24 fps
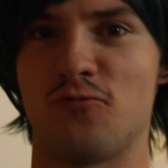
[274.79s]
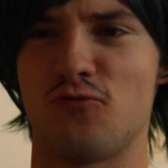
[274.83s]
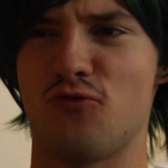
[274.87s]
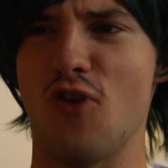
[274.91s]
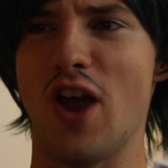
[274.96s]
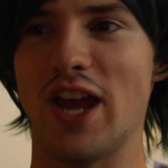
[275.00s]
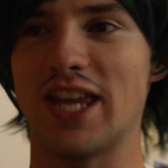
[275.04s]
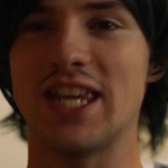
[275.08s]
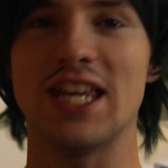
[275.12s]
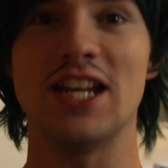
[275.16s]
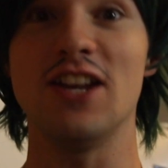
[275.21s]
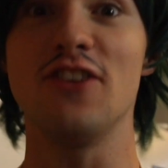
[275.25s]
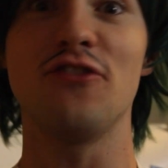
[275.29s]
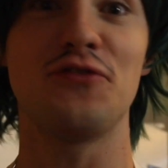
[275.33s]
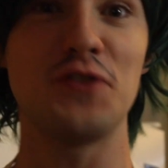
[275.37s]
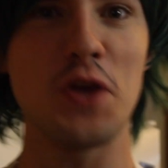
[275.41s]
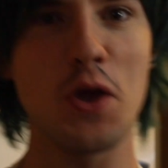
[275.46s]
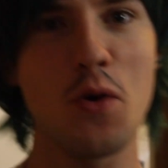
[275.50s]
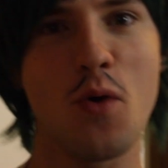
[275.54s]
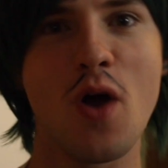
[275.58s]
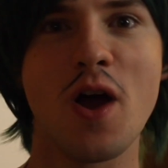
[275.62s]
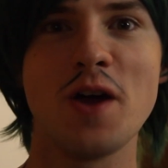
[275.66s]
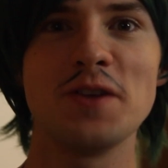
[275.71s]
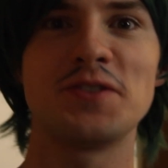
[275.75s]
regular
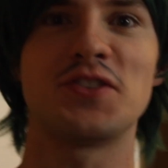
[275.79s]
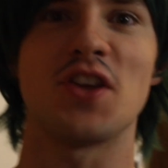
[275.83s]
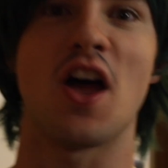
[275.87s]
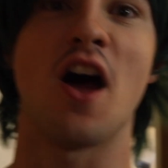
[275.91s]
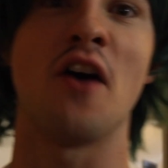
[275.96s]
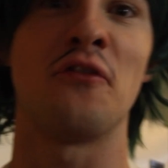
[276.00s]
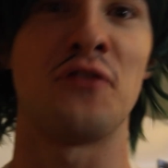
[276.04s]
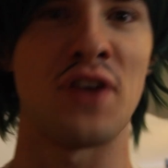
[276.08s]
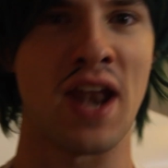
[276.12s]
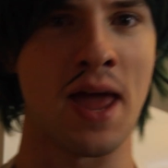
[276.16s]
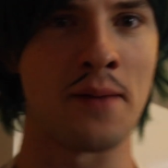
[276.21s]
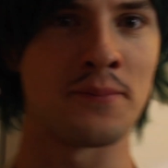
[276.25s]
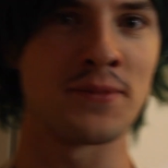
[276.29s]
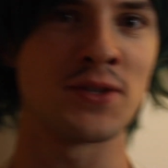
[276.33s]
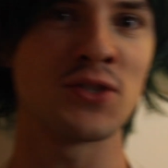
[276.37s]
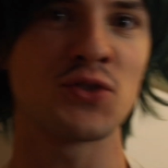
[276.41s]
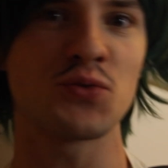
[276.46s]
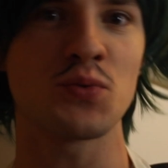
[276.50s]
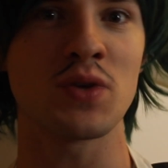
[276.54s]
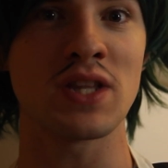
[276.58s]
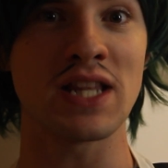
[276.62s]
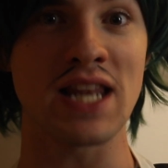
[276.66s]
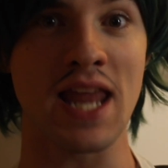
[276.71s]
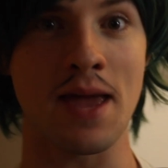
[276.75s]
viewers of
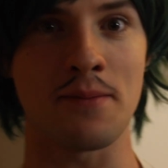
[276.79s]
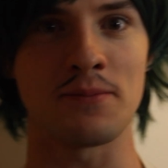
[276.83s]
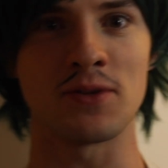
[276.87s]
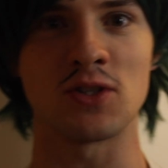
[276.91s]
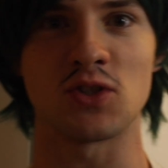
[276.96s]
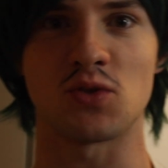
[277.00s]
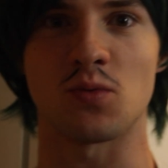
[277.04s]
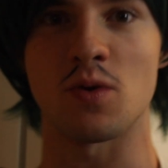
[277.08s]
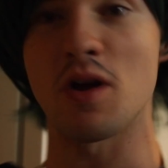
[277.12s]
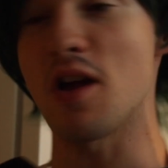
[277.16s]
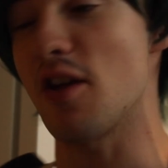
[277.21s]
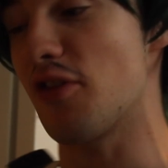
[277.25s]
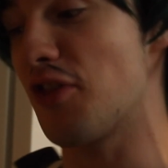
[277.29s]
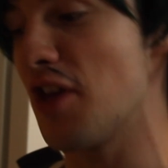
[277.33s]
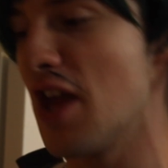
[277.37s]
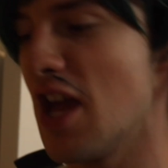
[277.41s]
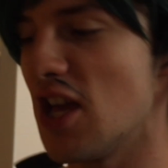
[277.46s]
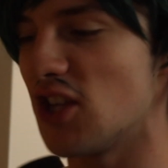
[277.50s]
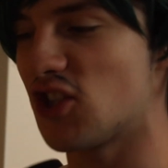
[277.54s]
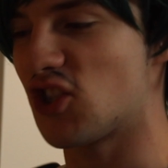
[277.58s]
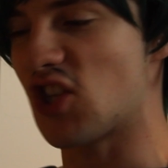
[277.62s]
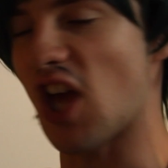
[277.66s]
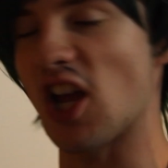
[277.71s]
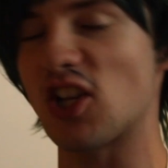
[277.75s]
Lemons with Lemonsworth,
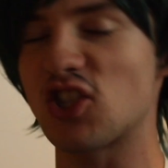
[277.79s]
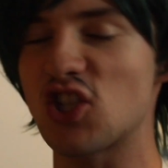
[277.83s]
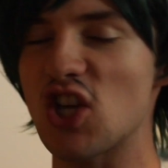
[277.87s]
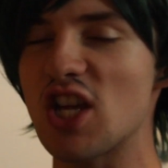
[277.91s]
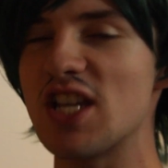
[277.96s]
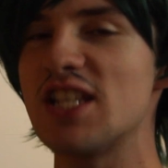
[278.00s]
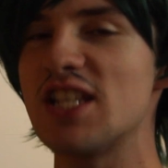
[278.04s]
such